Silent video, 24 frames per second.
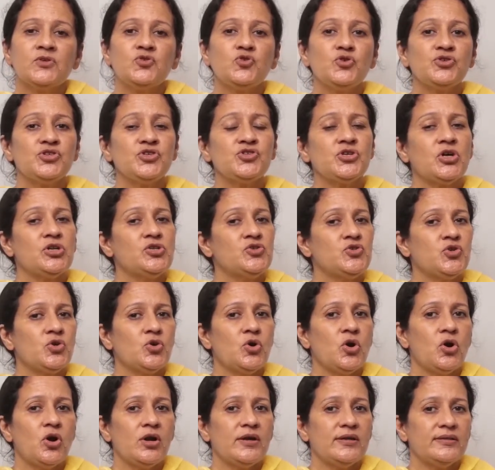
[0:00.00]
so it is
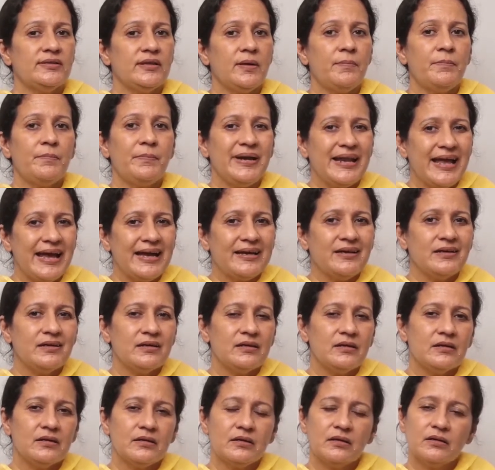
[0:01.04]
also called the black
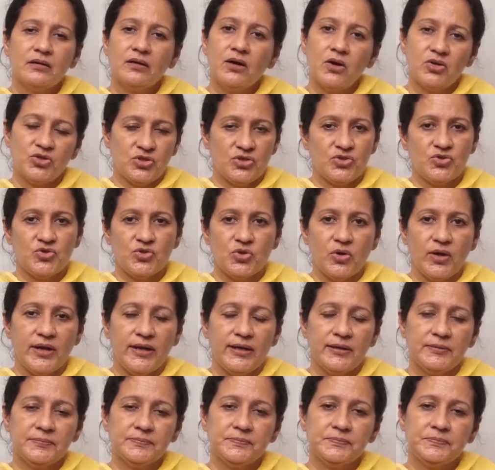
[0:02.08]
cotton
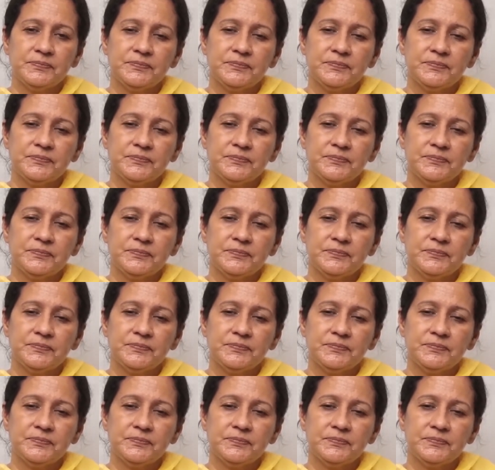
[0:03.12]
soil.